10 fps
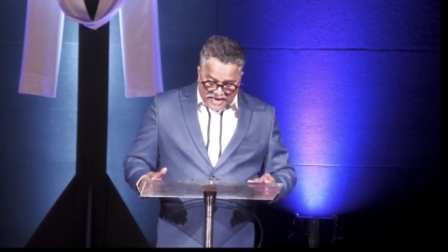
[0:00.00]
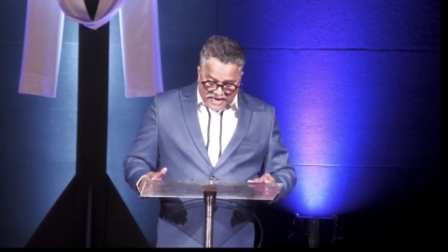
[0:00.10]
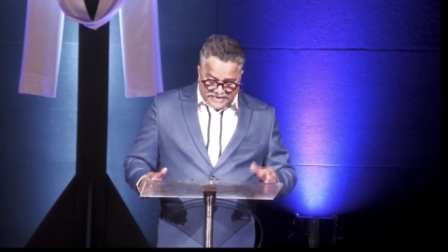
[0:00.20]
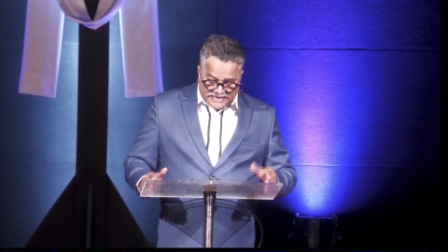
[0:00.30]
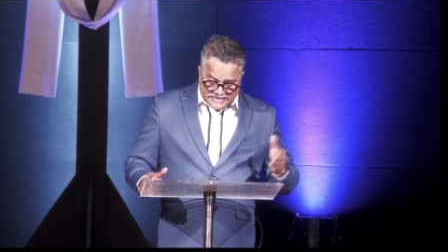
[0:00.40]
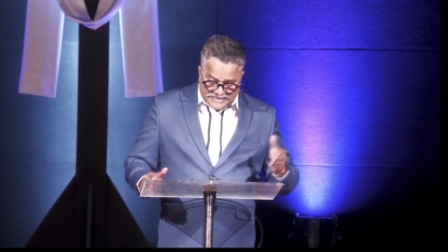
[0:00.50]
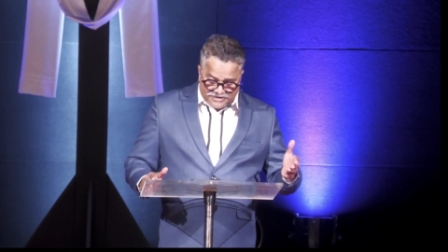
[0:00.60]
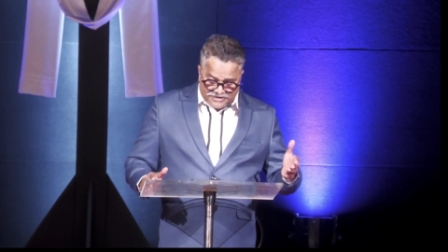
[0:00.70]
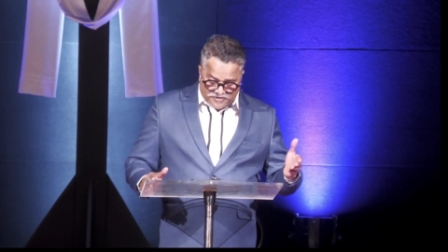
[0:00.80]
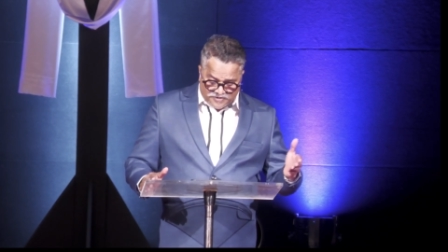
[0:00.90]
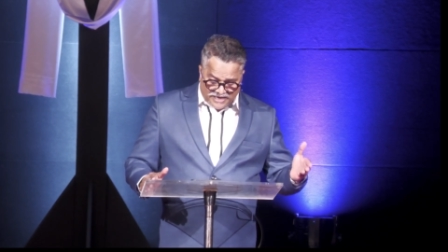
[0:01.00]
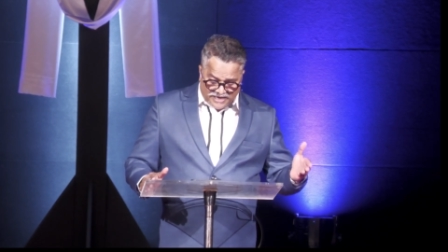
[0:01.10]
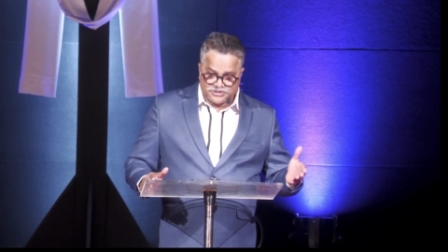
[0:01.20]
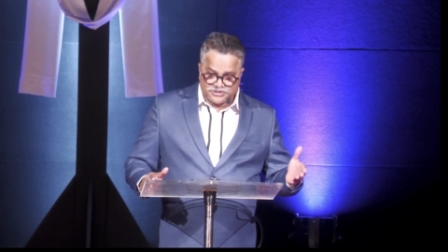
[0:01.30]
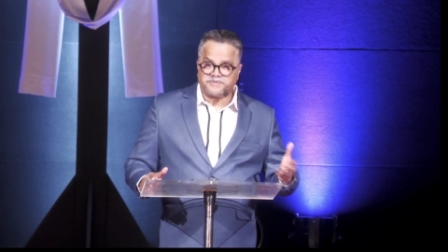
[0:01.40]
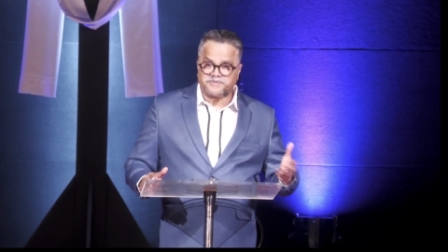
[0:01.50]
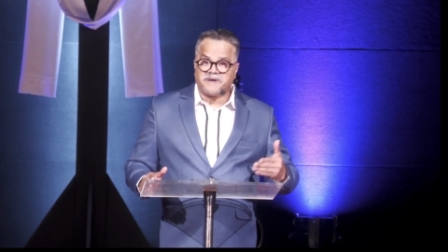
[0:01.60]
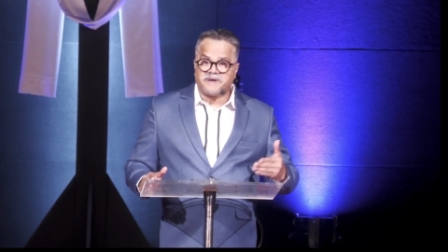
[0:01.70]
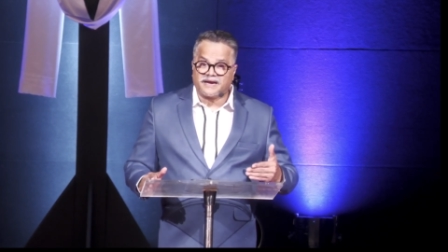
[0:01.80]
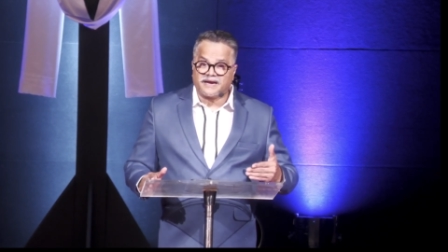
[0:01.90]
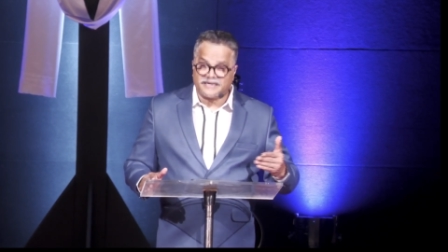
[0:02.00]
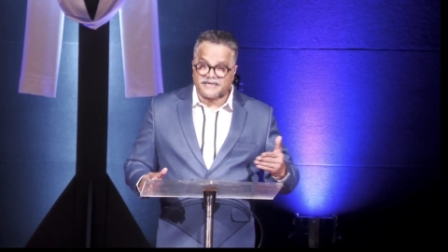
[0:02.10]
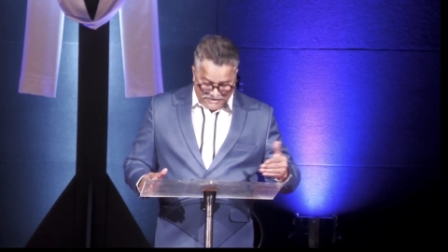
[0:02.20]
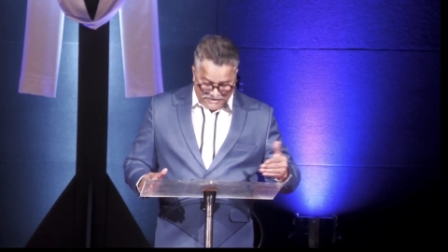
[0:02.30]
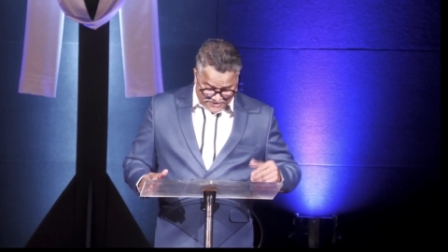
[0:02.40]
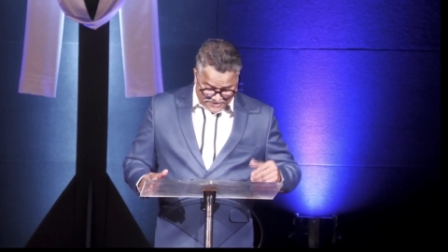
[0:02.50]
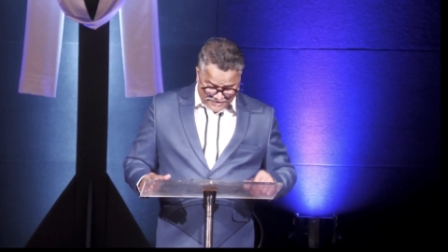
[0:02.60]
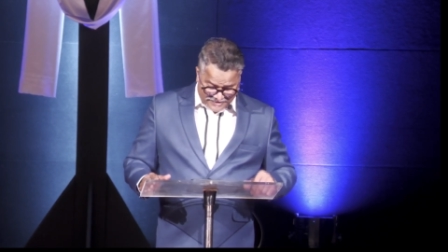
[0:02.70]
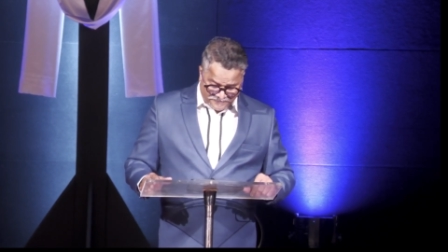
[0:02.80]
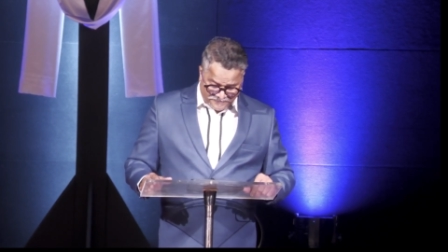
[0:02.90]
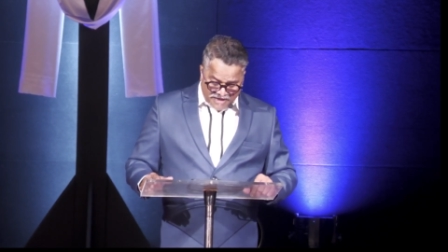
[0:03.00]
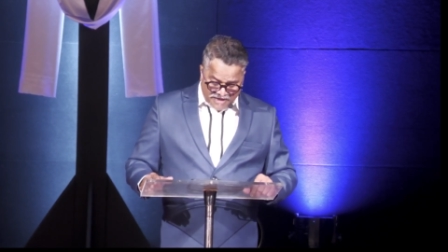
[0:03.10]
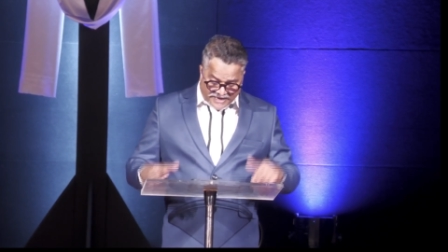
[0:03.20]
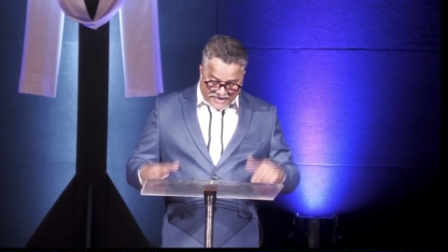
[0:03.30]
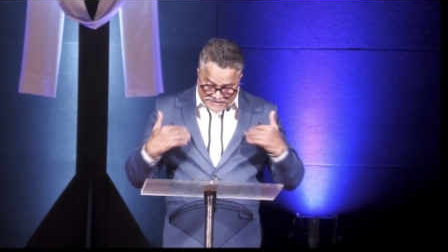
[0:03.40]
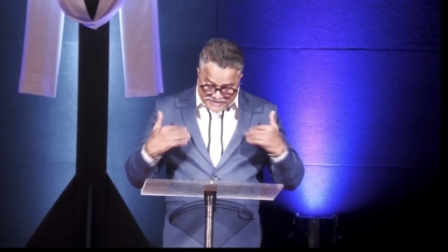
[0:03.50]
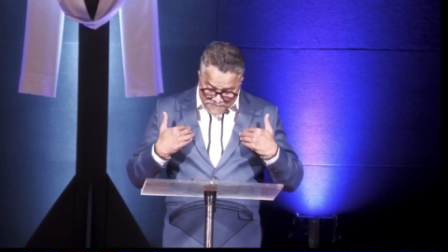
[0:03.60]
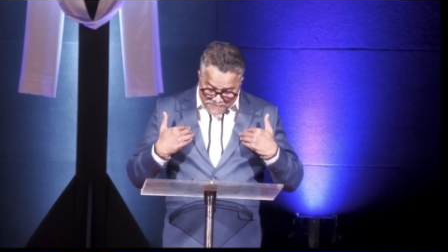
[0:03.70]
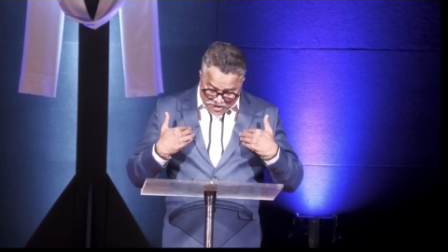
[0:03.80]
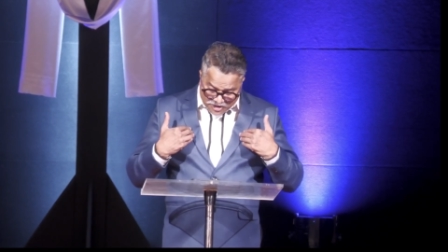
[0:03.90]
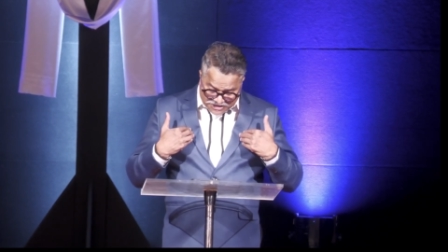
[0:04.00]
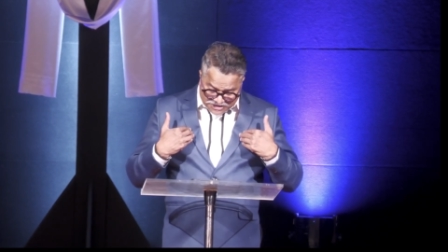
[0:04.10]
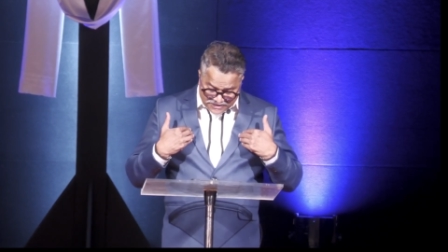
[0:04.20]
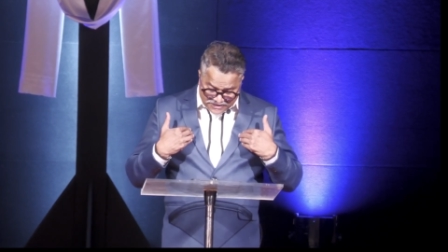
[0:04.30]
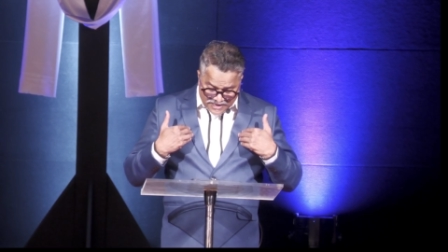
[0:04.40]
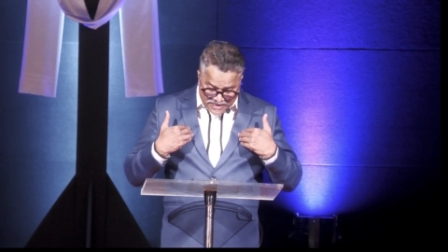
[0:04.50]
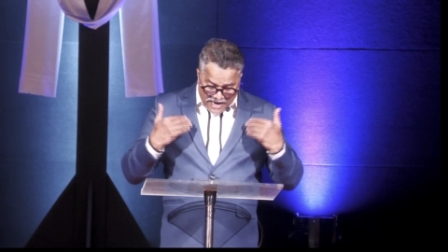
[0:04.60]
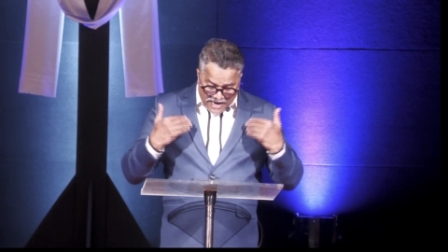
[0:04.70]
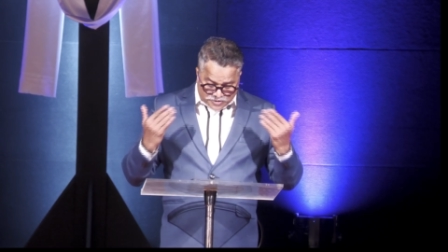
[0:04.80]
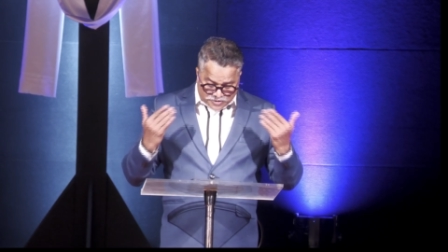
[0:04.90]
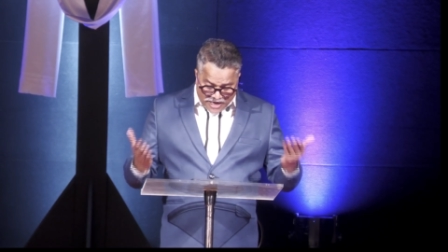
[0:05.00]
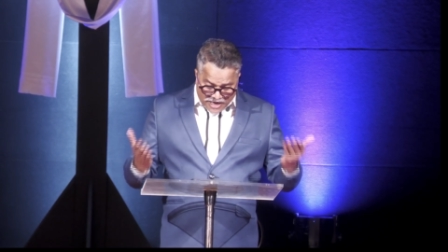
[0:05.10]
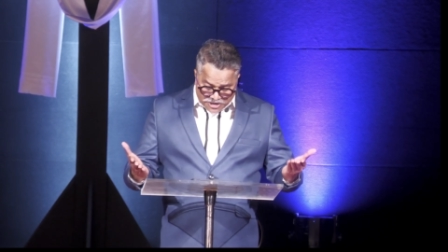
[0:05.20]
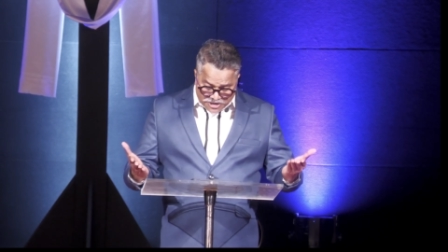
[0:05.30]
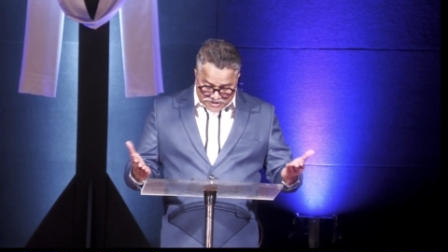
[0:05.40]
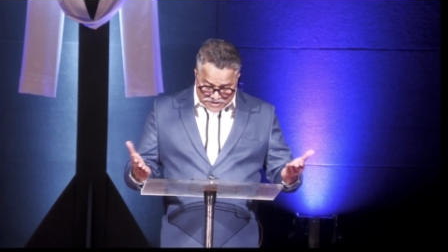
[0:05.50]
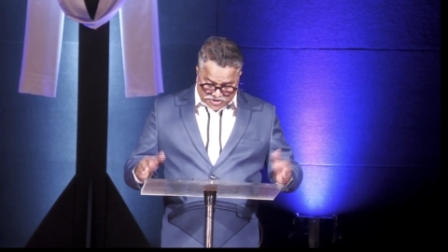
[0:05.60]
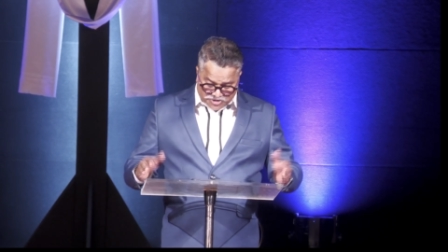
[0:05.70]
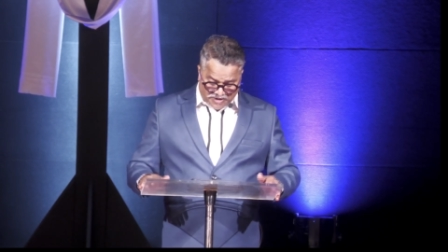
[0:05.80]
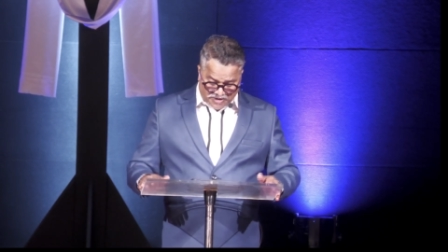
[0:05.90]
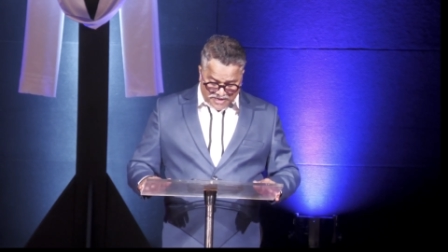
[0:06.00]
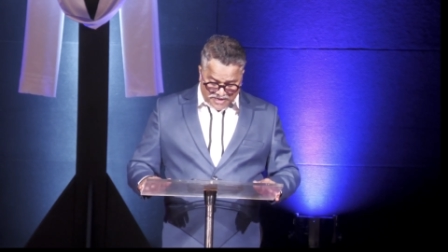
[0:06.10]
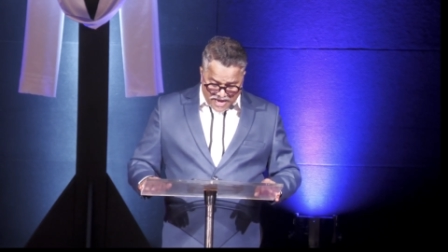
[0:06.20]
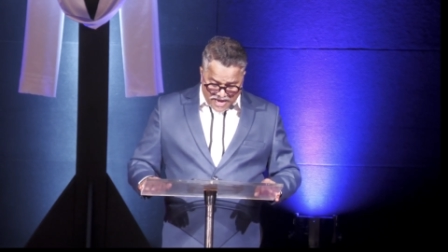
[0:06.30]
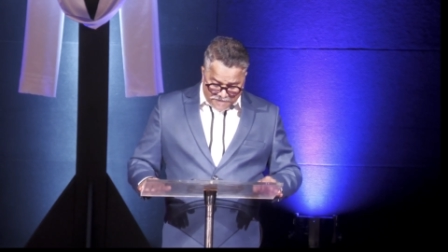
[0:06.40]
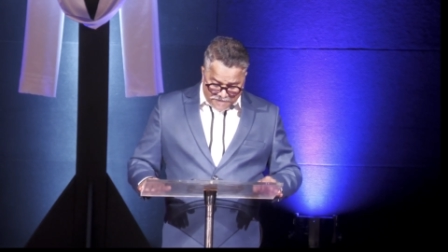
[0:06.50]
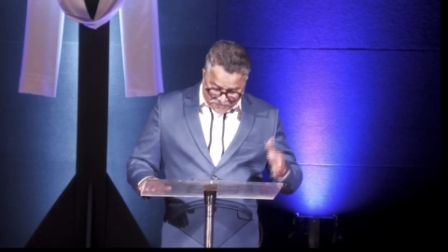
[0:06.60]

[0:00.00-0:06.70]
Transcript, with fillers: and need of Christ to be my guide every day. When I say I'm a Christian, I'm trying to be strong. I'm